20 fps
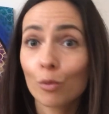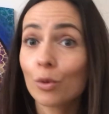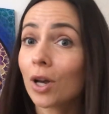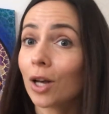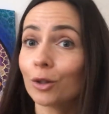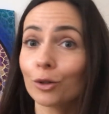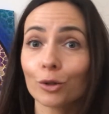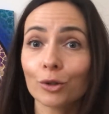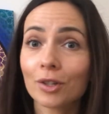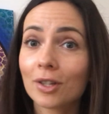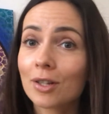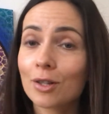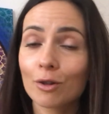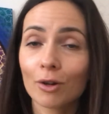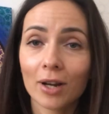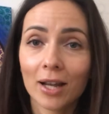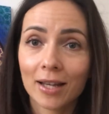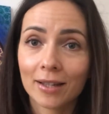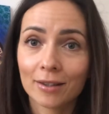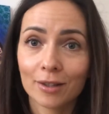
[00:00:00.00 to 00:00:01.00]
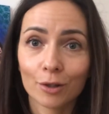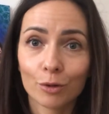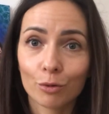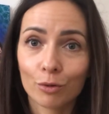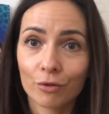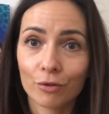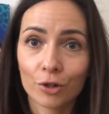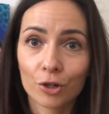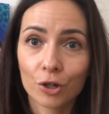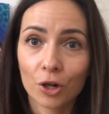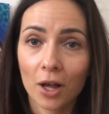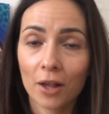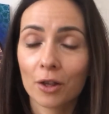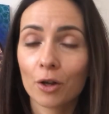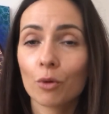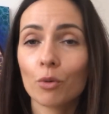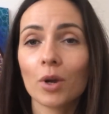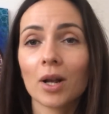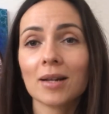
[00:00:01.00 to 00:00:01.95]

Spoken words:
we are not isolated with each other.